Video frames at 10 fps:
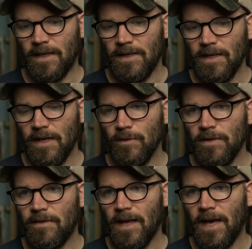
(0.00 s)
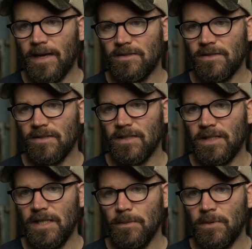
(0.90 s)
And not only that, it's just going to
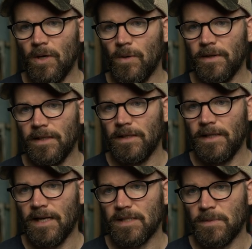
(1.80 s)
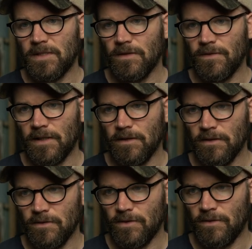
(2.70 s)
keep going in that specific
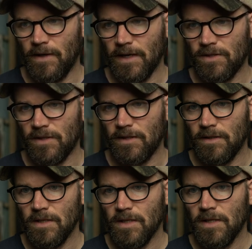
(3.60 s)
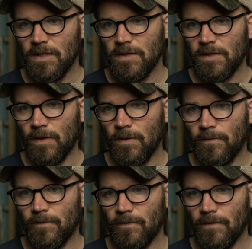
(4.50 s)
direction. So